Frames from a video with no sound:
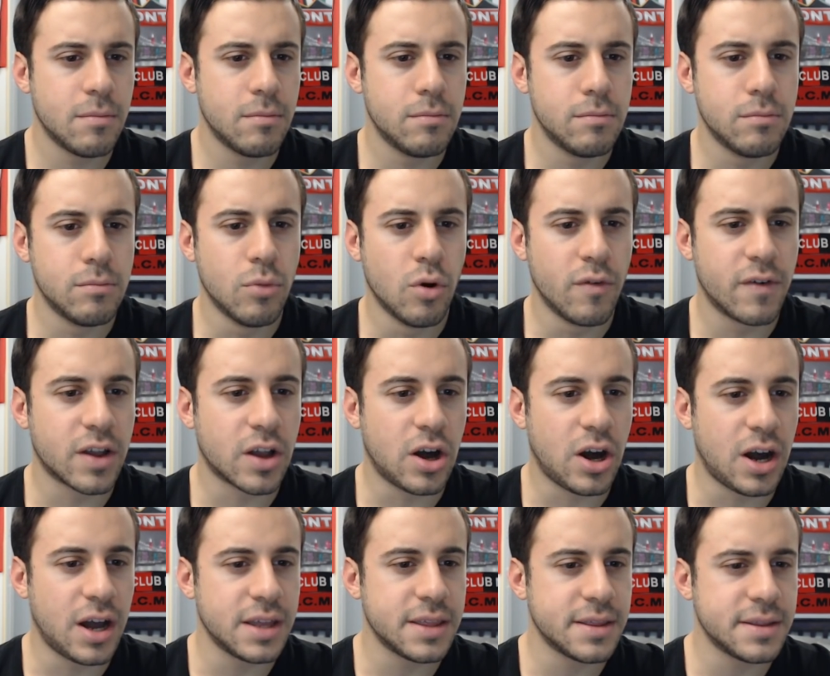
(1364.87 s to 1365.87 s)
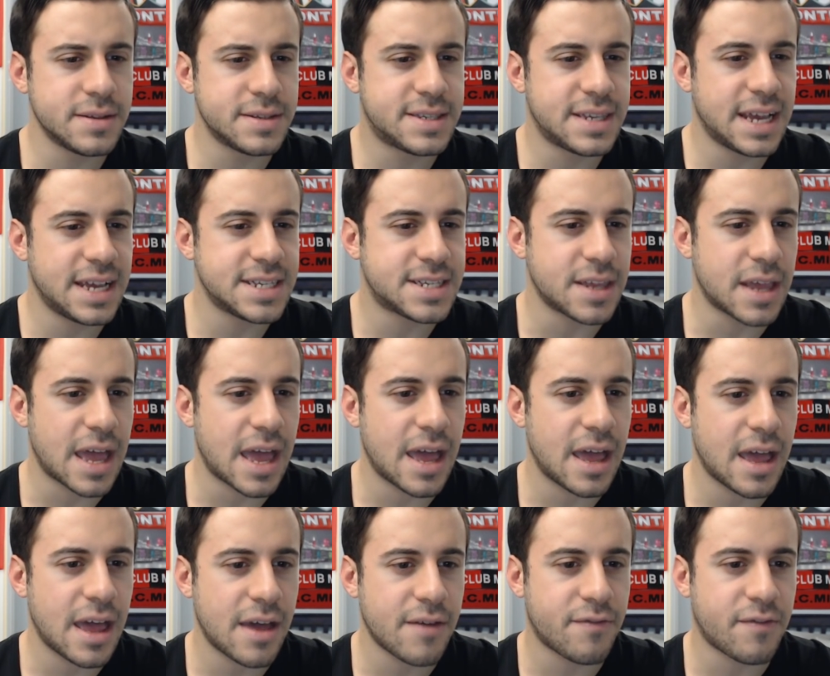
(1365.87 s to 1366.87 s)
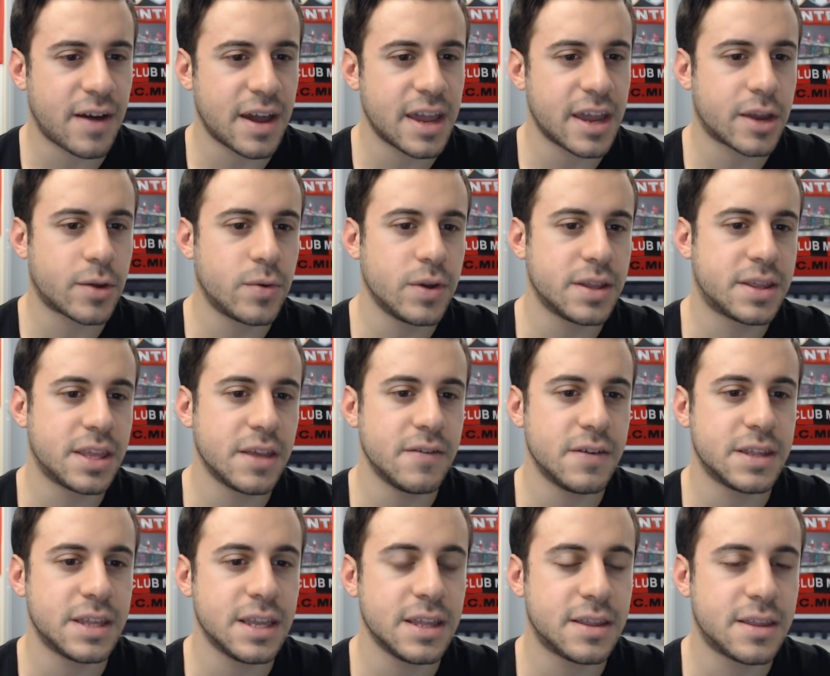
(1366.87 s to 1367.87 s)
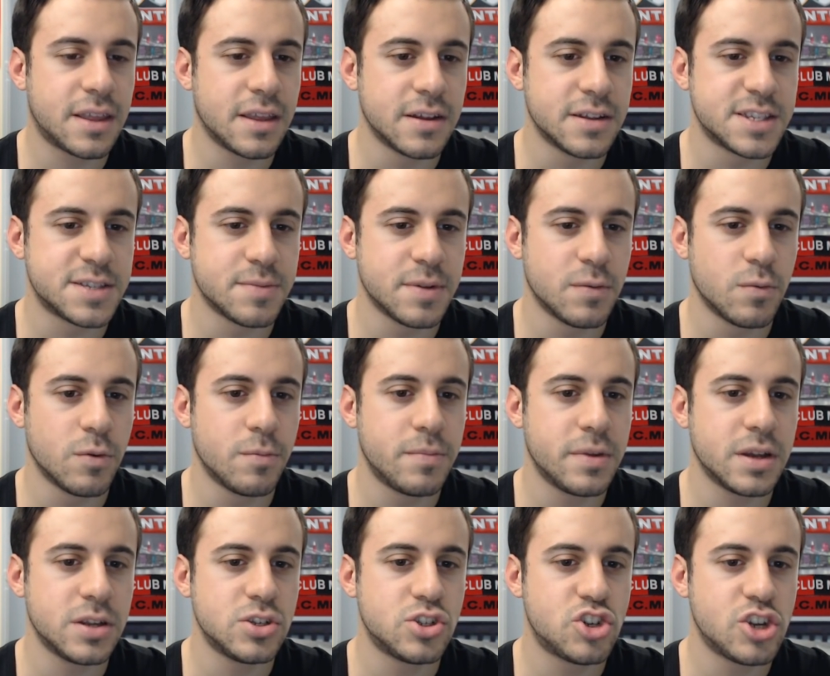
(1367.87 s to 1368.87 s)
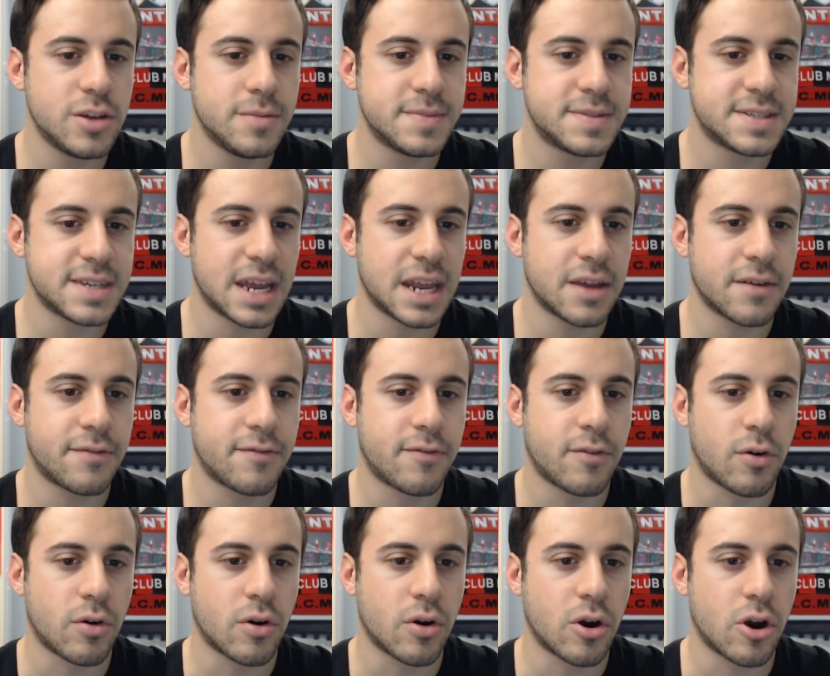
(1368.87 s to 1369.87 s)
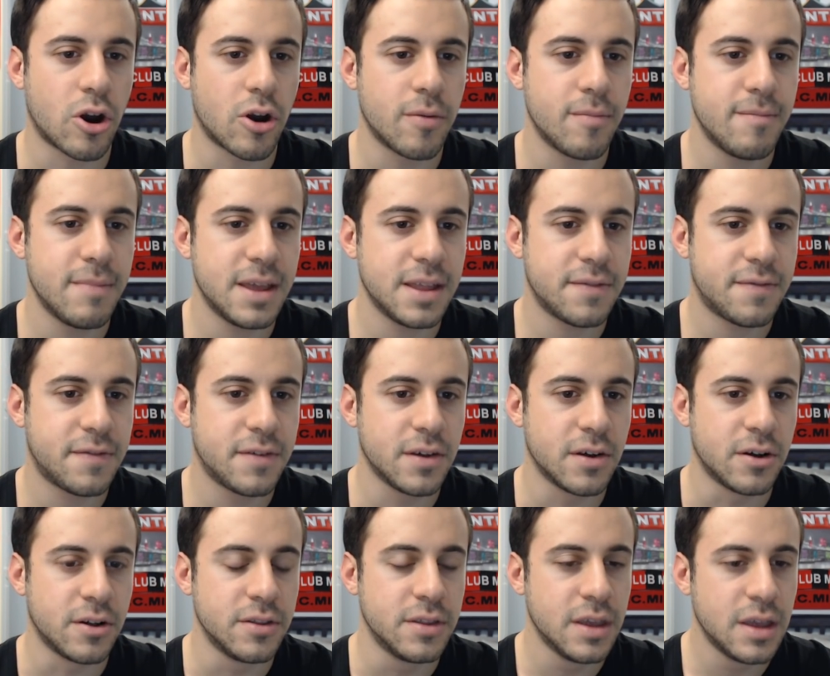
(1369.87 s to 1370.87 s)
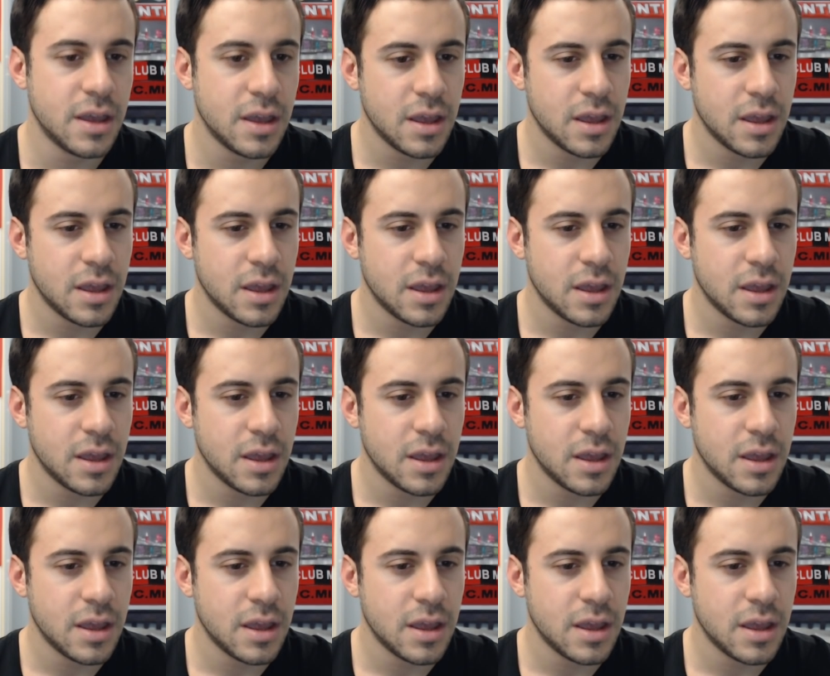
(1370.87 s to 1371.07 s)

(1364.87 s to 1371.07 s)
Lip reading: Moving on, says FIA creativity, Tielemans would be a dream signing for our midfield.